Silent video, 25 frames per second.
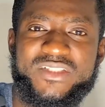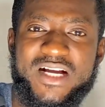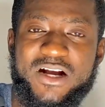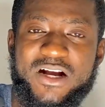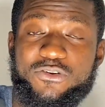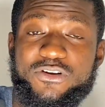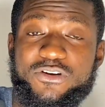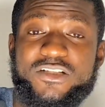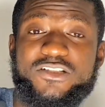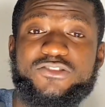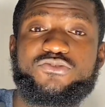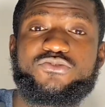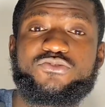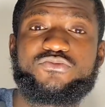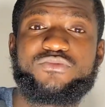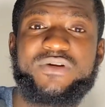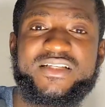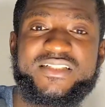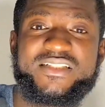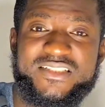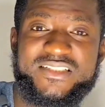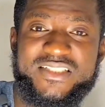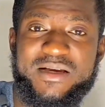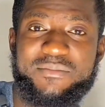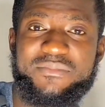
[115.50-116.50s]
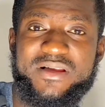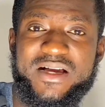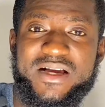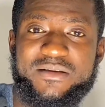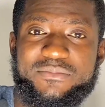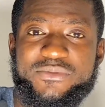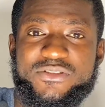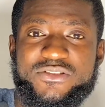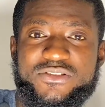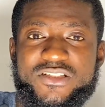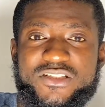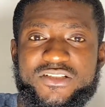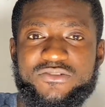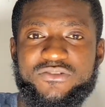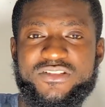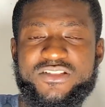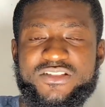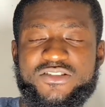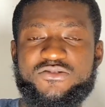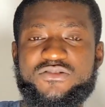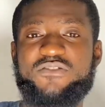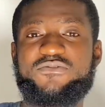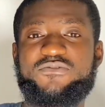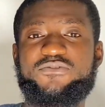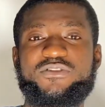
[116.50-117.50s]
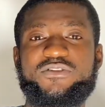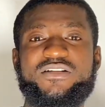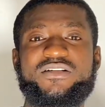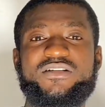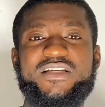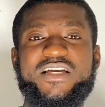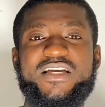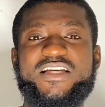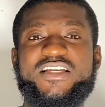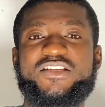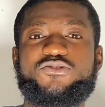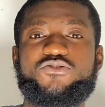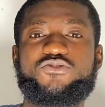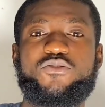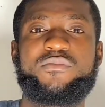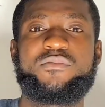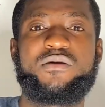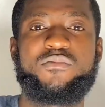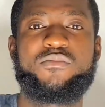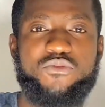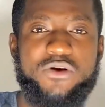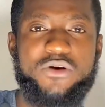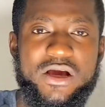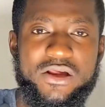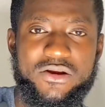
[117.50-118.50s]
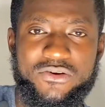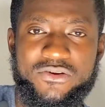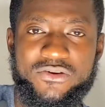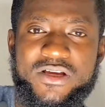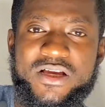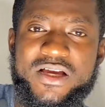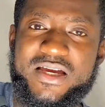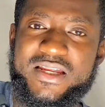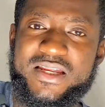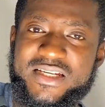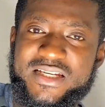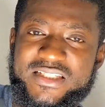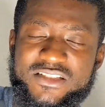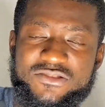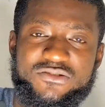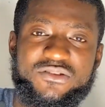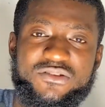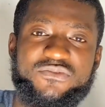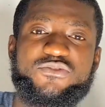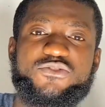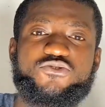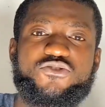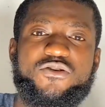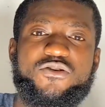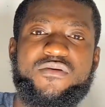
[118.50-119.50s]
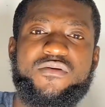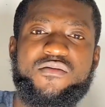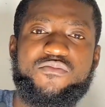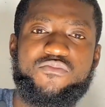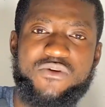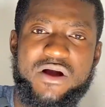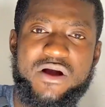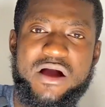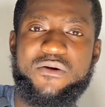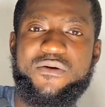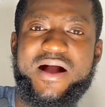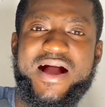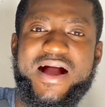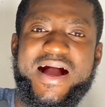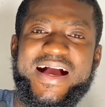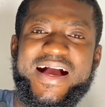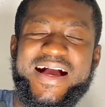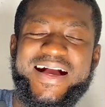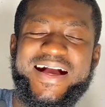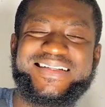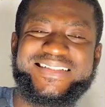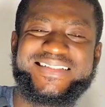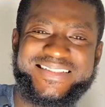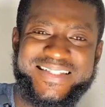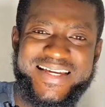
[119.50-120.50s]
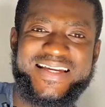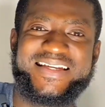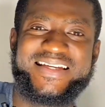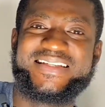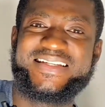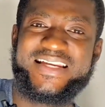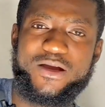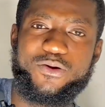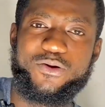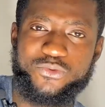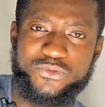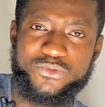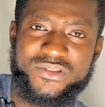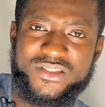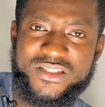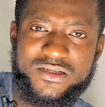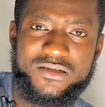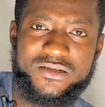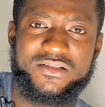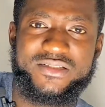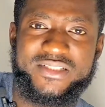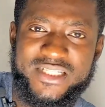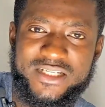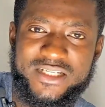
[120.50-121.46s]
according to Rashida Black Beauty, no, the software saw Babuano. And the software saw Babuawa a day in a hotel